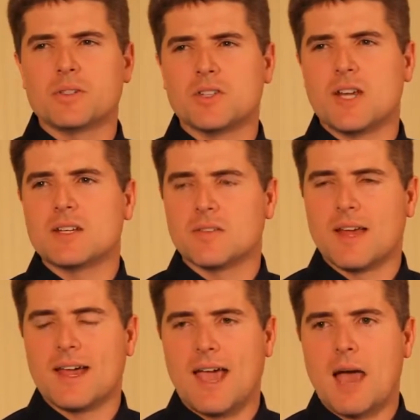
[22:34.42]
What's the chance of
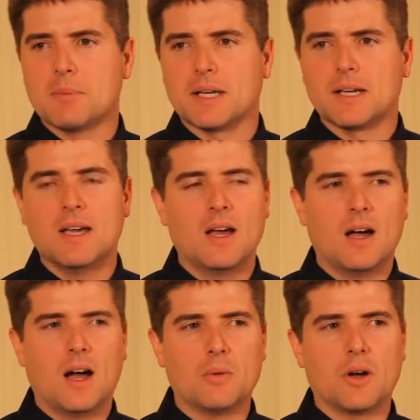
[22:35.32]
that happening?
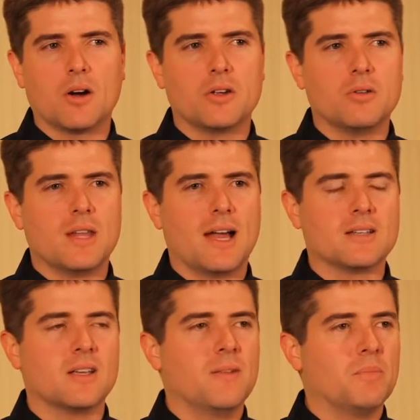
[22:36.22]
I would argue
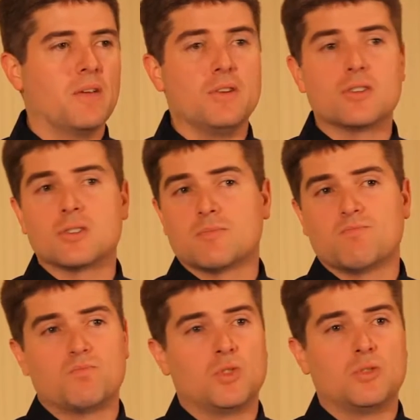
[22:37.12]
that if you s-
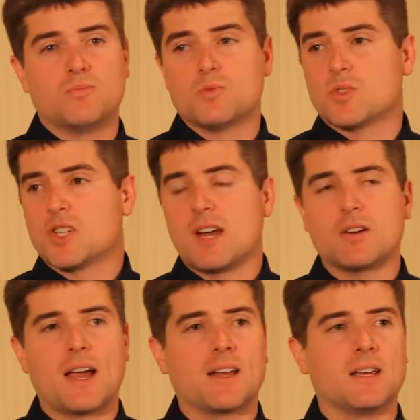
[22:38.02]

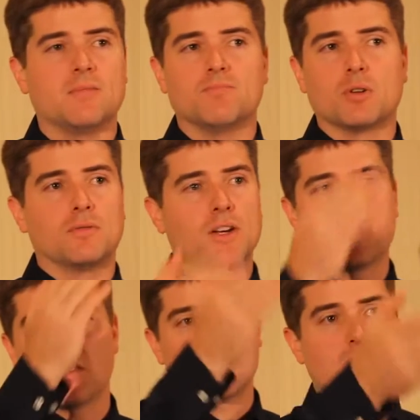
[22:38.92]
stared at a
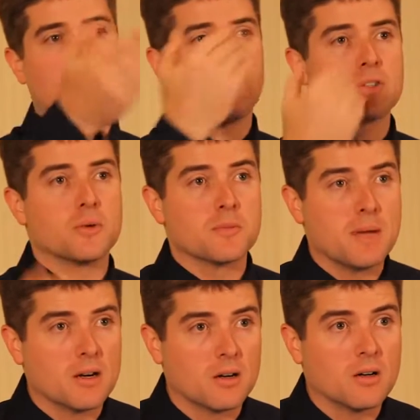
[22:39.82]
reflection of the sun off someone's
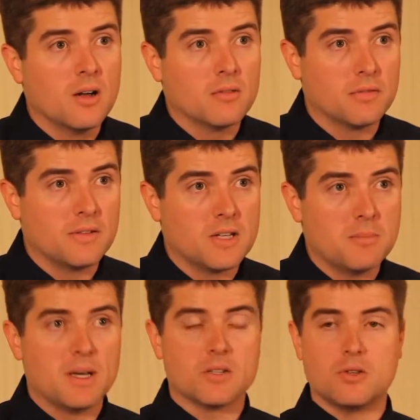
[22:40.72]
mirror for
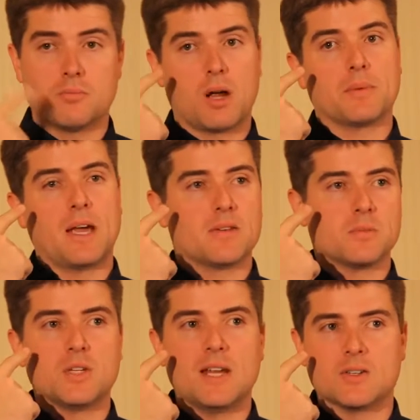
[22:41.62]
15 minutes, you'd probably have
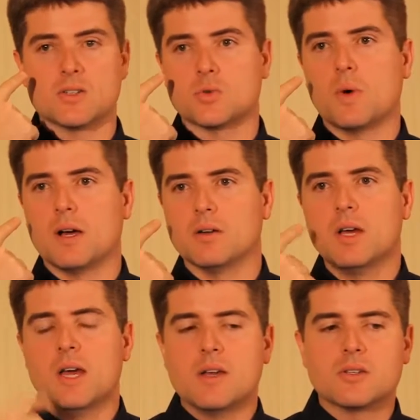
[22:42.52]
some changes as well.
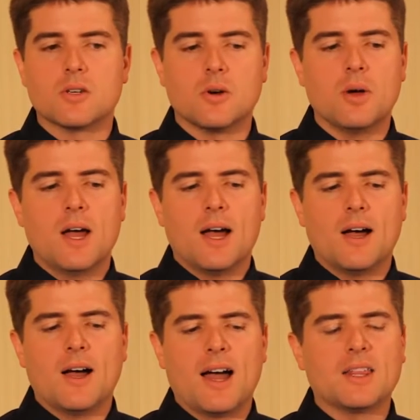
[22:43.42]
So
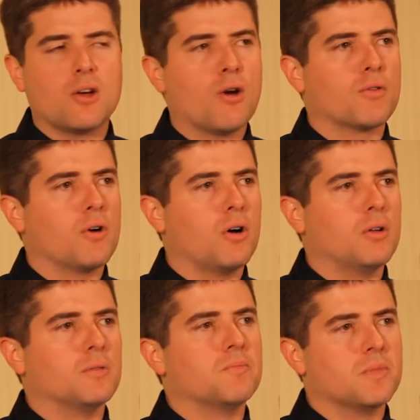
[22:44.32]
uh, I think
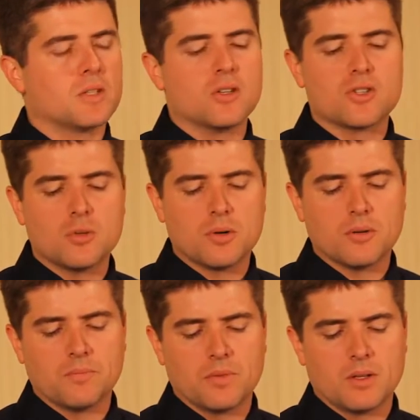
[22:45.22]
overall,
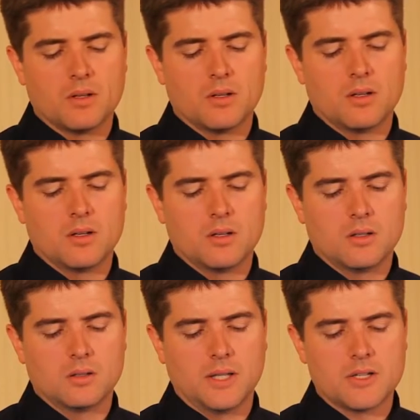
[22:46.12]
consumer
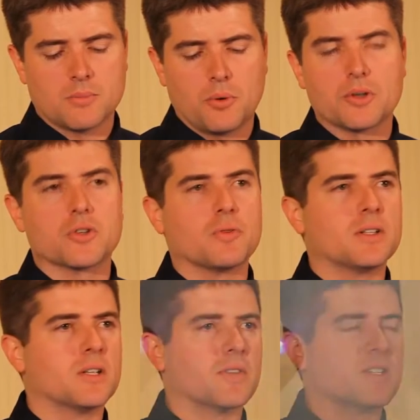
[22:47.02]
laser pointers are
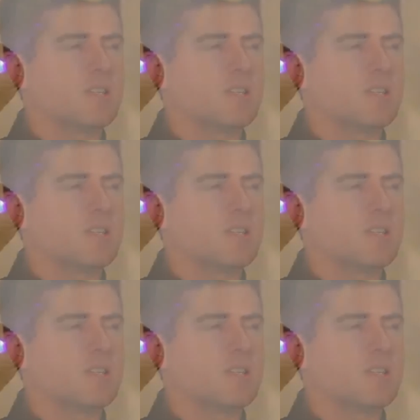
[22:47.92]
relatively